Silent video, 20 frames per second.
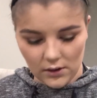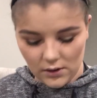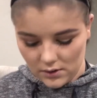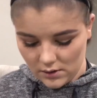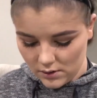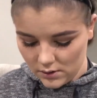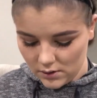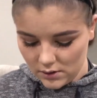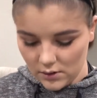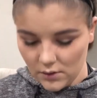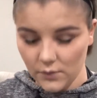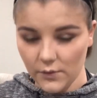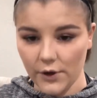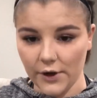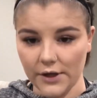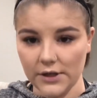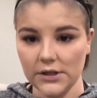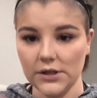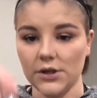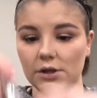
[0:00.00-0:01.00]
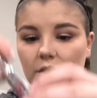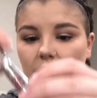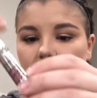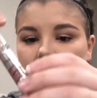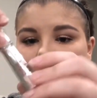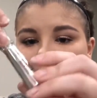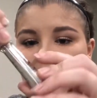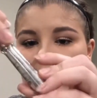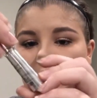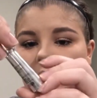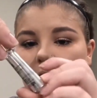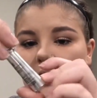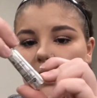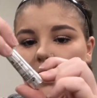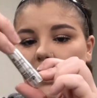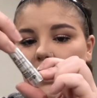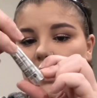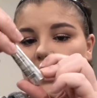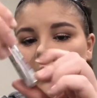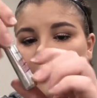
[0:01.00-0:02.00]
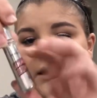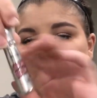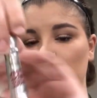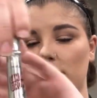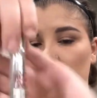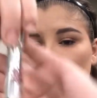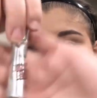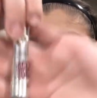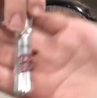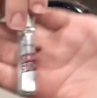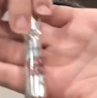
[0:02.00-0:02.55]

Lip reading: I'm going to use the Gimme Brow